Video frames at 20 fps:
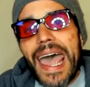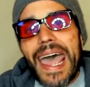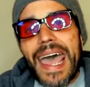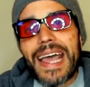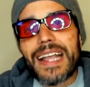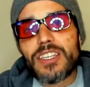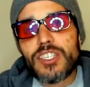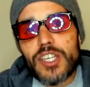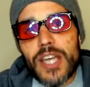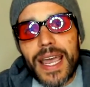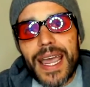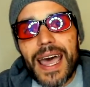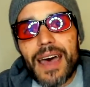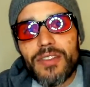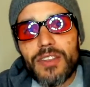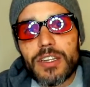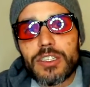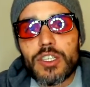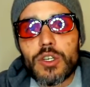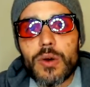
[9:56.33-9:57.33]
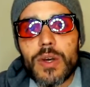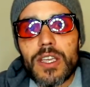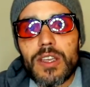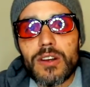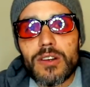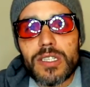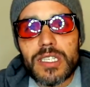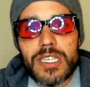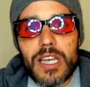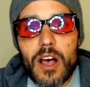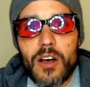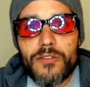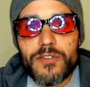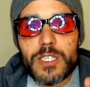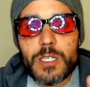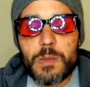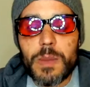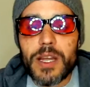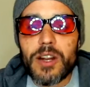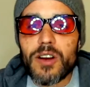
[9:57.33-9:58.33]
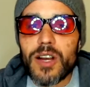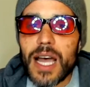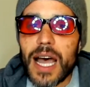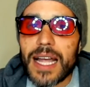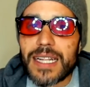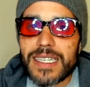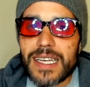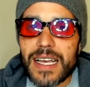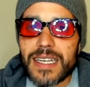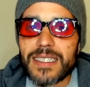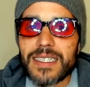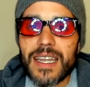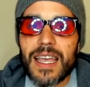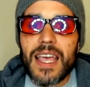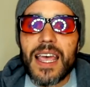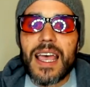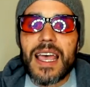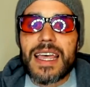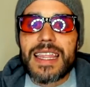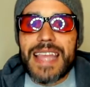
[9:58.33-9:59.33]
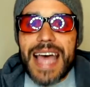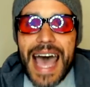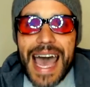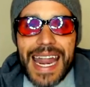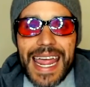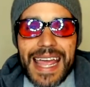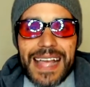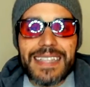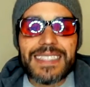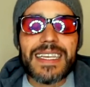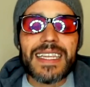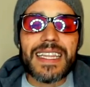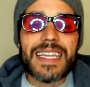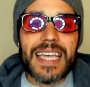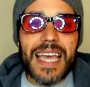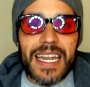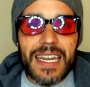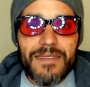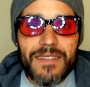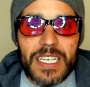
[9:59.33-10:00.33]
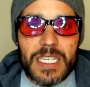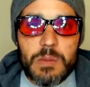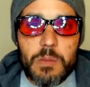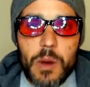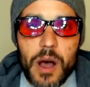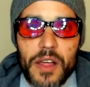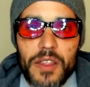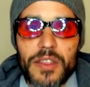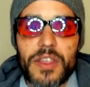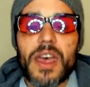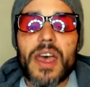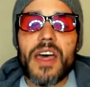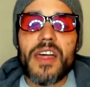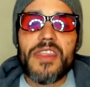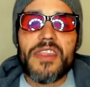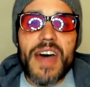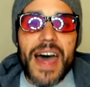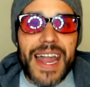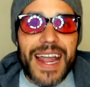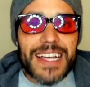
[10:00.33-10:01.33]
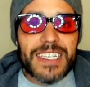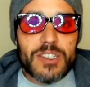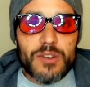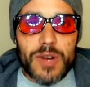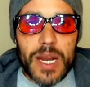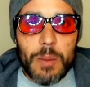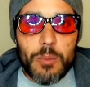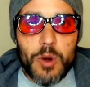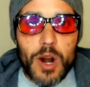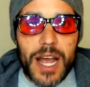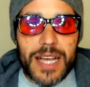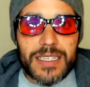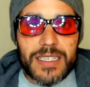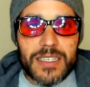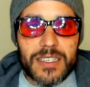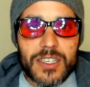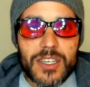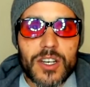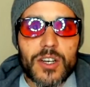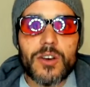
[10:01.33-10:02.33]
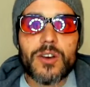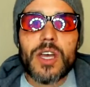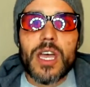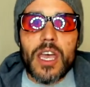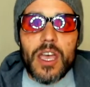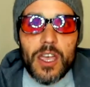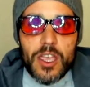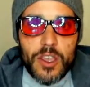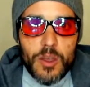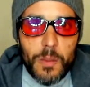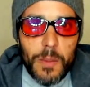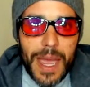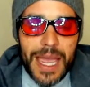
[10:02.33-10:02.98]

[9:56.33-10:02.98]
and check out the do-it-yourself spinner contest. That ends at the end of this month. That has great prizes too. You